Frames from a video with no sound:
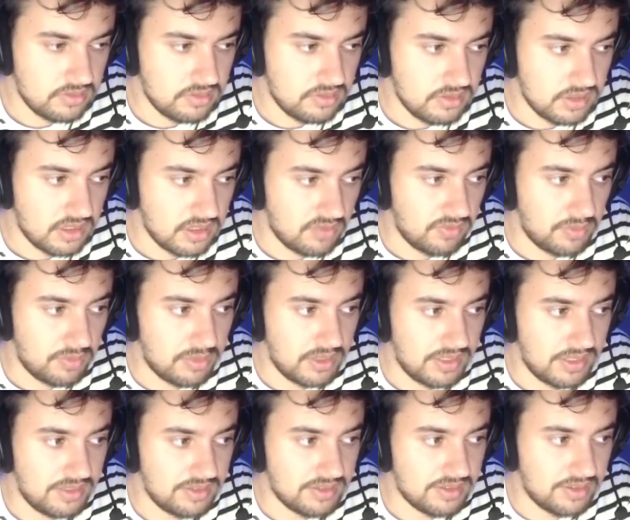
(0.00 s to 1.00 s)
If he
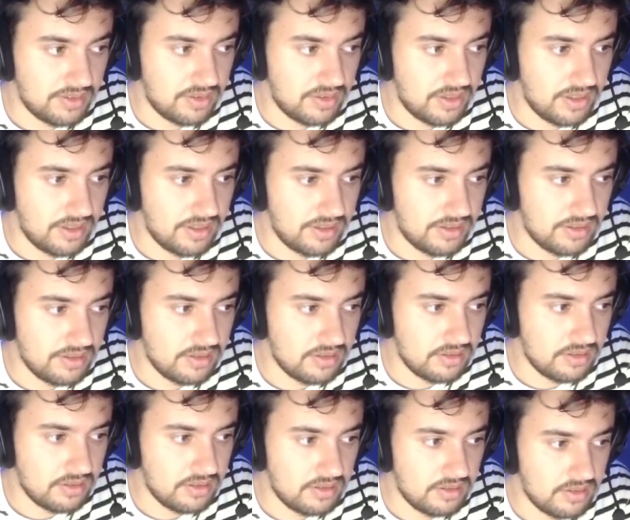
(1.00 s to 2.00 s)
plays it there,
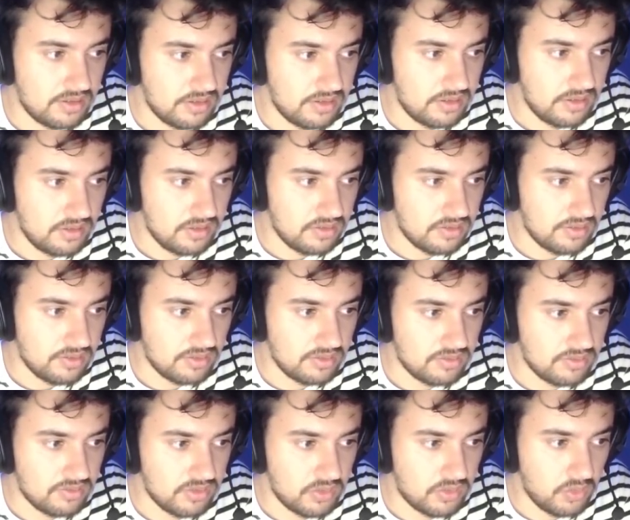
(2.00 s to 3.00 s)
so that's
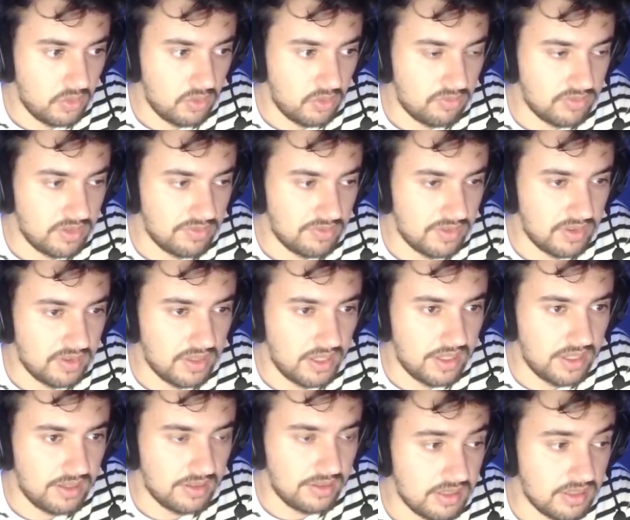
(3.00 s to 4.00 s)
12, nothing
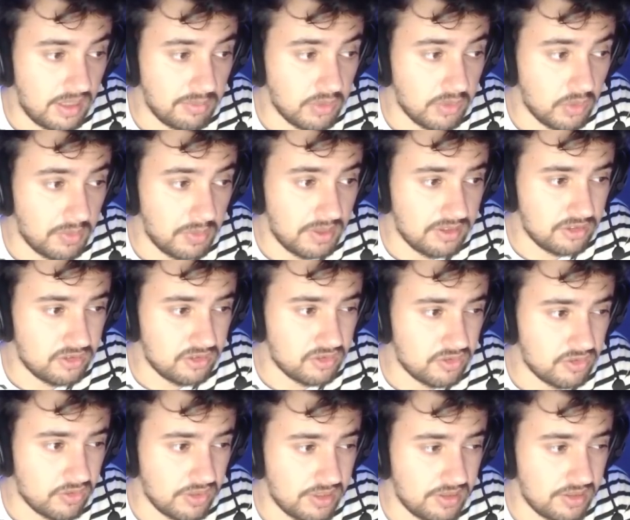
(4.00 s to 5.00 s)
there. talking about
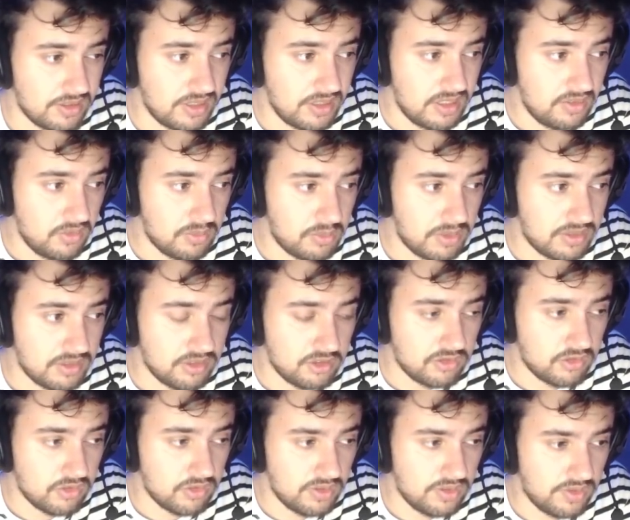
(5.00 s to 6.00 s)
Destroyer. If he plays
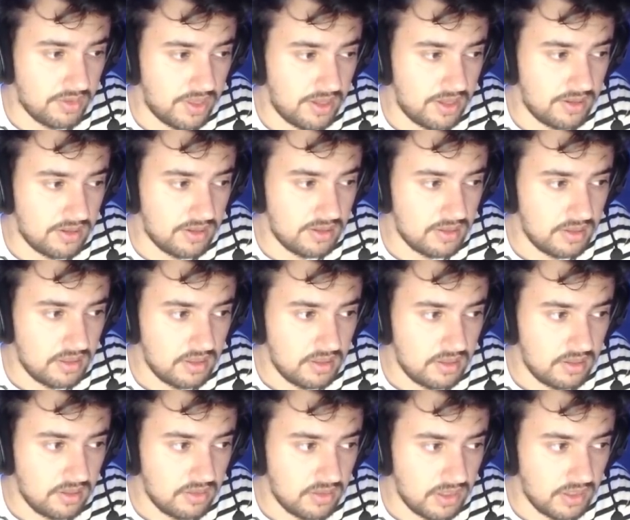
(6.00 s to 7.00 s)
Destroyer there,
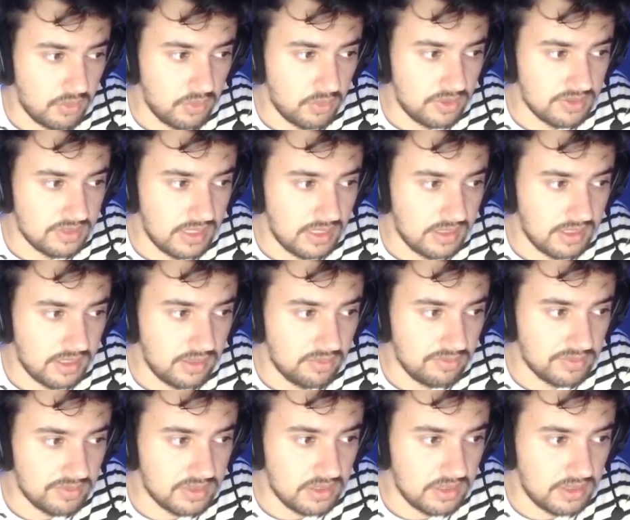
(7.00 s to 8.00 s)
then he wins that lane
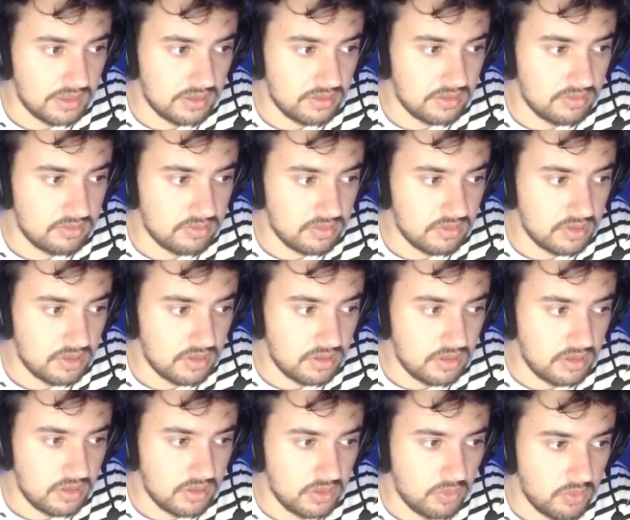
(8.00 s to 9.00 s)
obviously.
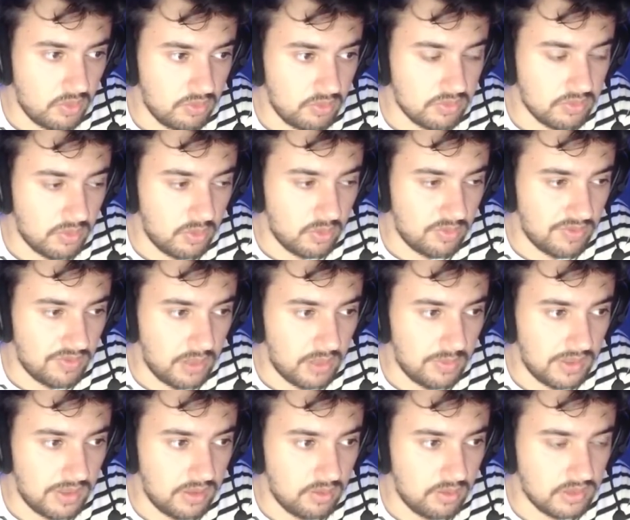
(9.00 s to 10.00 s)
12, 12, I win
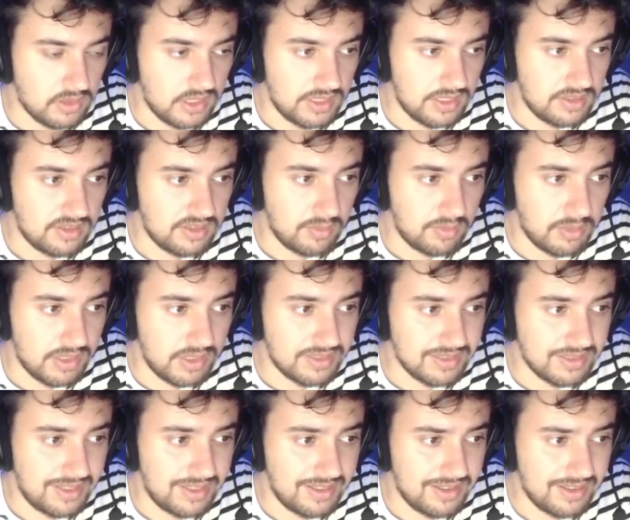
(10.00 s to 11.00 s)
those lanes. If he plays it
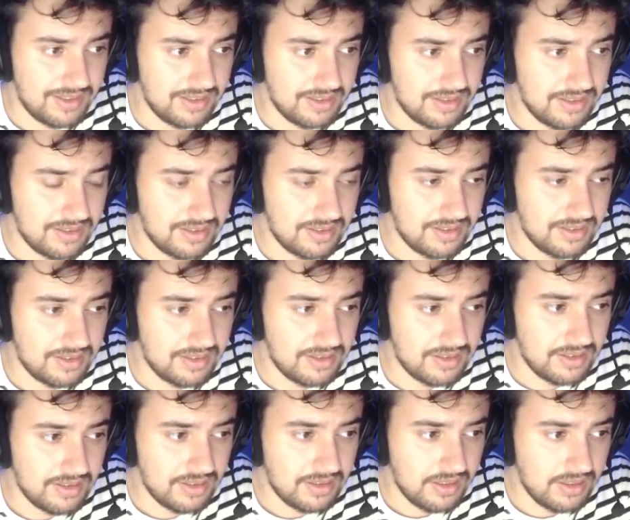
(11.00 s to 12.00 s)
here,
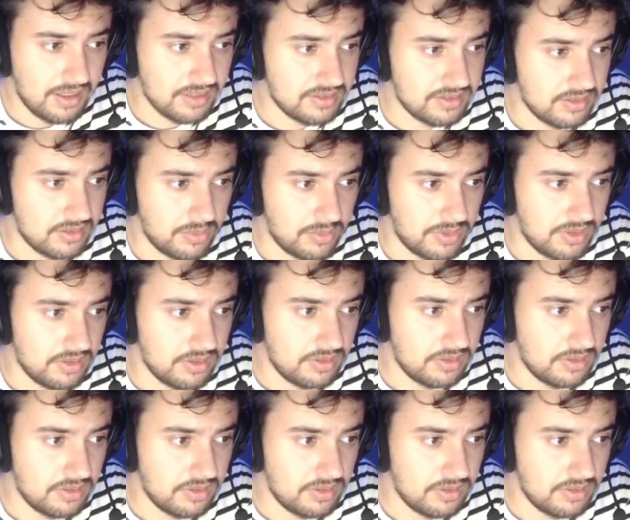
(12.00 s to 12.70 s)
I still win.